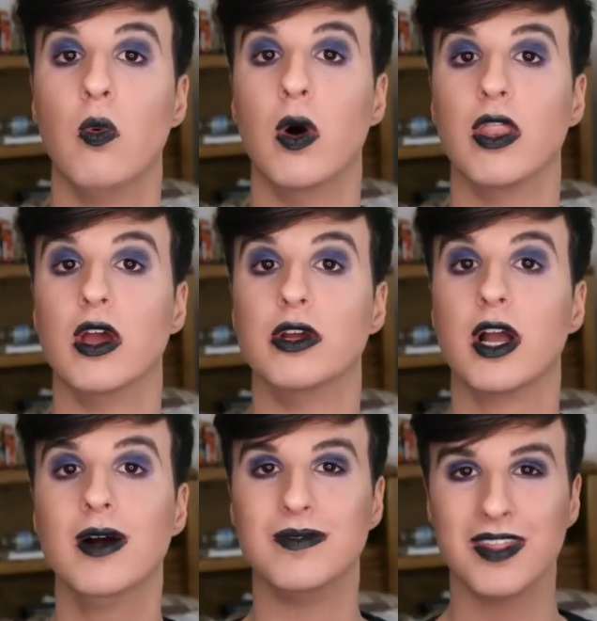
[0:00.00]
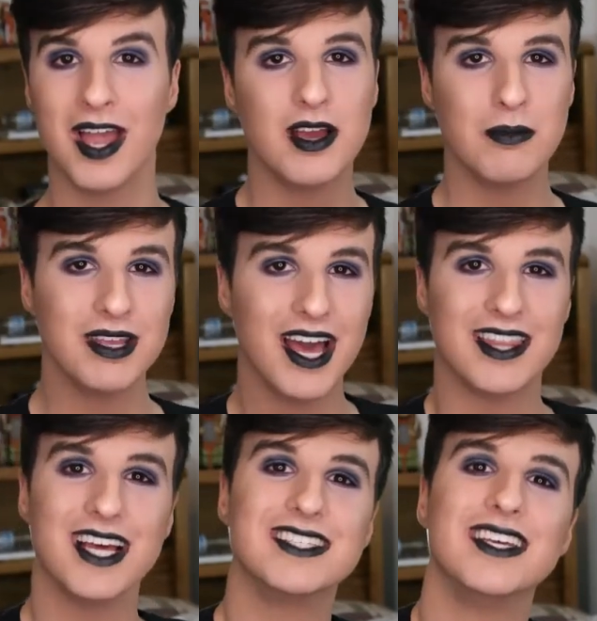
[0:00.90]
Well, there you go. But
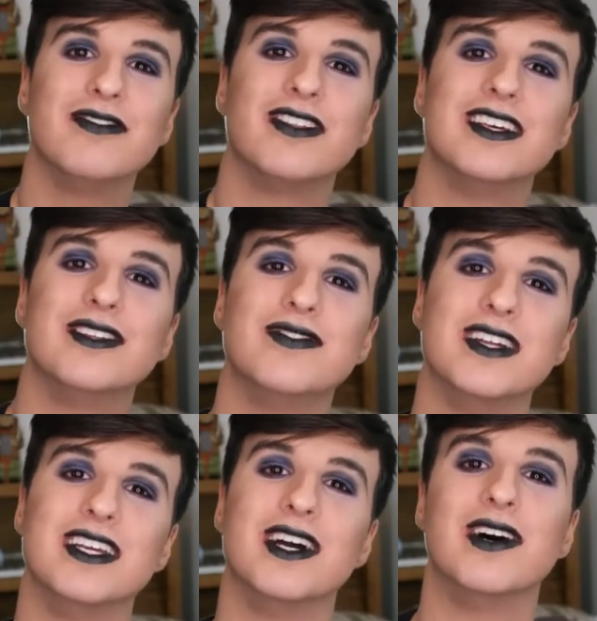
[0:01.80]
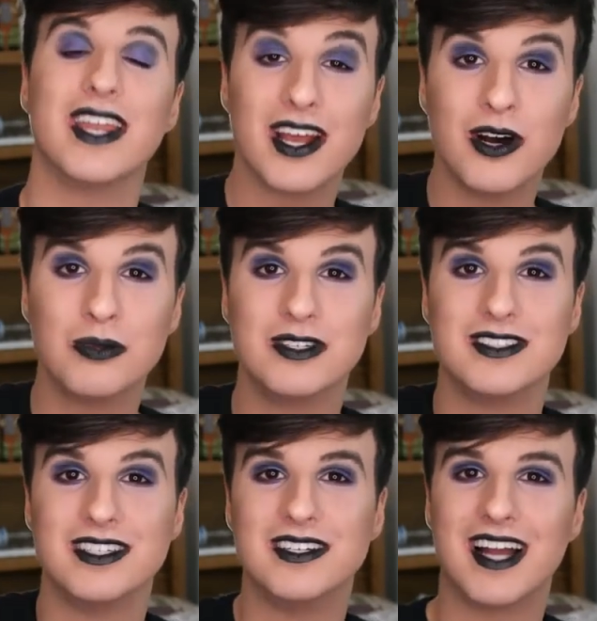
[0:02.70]
yeah, that's it for this video, and I hope to
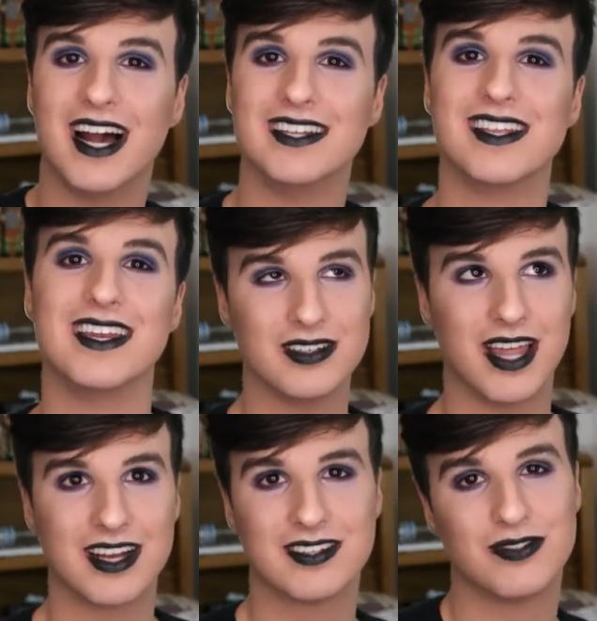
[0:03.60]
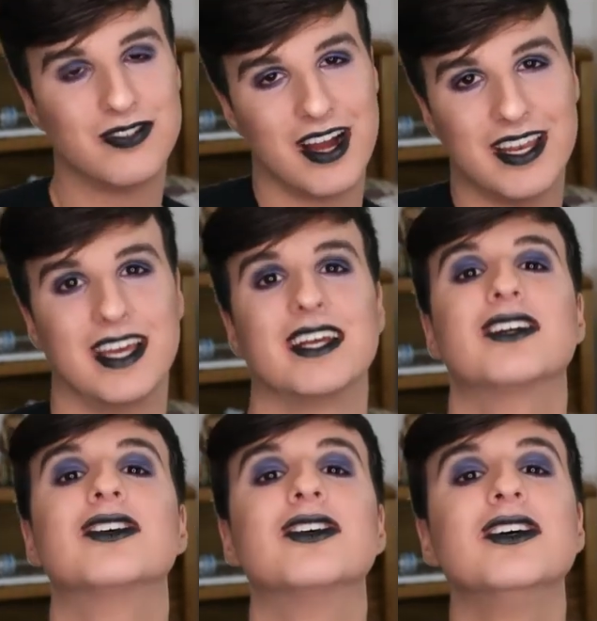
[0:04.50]
see you guys next Friday.
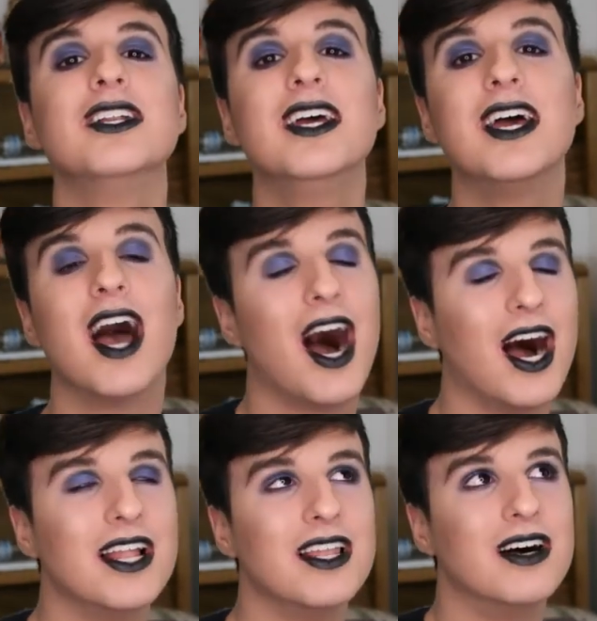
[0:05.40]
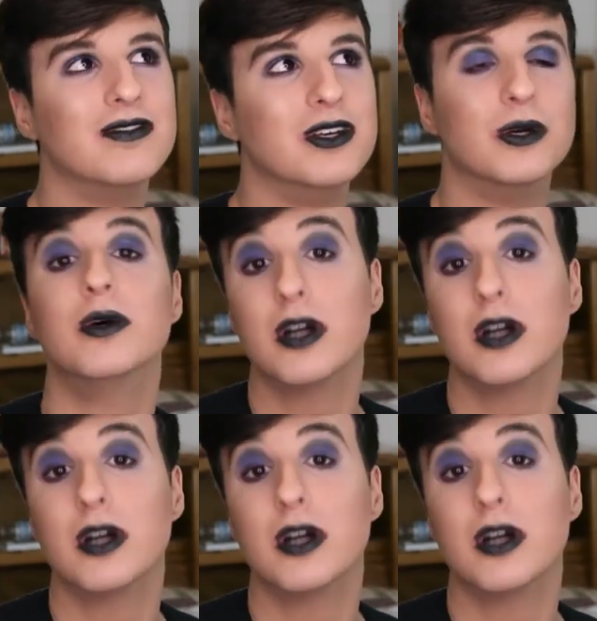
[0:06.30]
Good, I love you,